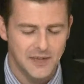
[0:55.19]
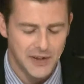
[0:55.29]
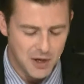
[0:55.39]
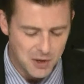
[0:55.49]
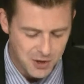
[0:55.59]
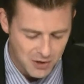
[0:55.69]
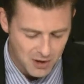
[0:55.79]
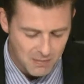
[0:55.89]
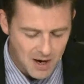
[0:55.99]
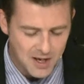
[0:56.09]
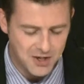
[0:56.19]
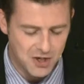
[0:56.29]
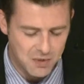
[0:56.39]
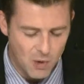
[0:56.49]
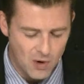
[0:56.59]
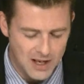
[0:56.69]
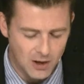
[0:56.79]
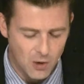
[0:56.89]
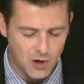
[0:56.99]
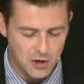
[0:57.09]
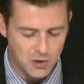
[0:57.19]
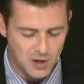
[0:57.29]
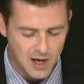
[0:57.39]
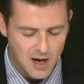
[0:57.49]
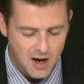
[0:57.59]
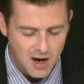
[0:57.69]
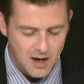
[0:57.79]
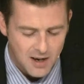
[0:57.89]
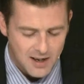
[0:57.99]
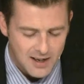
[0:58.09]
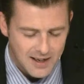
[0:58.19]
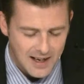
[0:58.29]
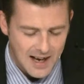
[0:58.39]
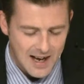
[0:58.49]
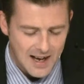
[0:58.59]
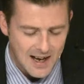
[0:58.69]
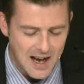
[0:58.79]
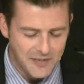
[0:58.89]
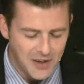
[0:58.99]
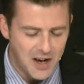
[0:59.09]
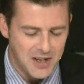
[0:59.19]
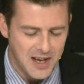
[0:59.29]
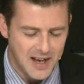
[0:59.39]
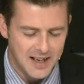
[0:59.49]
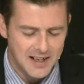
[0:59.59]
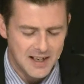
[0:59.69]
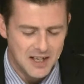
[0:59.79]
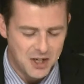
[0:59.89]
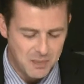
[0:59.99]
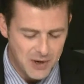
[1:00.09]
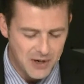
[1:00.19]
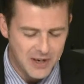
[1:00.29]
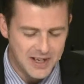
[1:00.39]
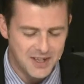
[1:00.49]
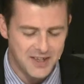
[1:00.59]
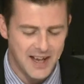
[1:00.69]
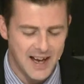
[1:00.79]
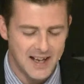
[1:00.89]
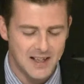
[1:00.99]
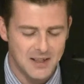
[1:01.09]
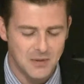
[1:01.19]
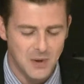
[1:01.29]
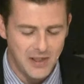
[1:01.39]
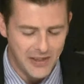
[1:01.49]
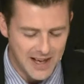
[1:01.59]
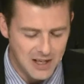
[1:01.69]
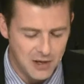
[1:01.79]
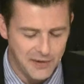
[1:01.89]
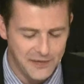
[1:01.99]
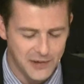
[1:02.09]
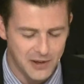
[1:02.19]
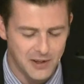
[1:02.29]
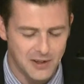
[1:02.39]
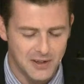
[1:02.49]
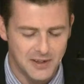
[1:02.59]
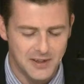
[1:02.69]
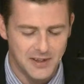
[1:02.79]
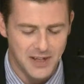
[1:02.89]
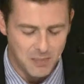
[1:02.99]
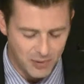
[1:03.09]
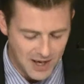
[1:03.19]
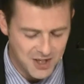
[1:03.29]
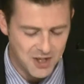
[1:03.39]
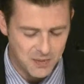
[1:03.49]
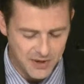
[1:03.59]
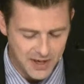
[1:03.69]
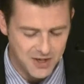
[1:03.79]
For those who are among us this morning, Lord, who have not yet experienced that, we thank you for their presence with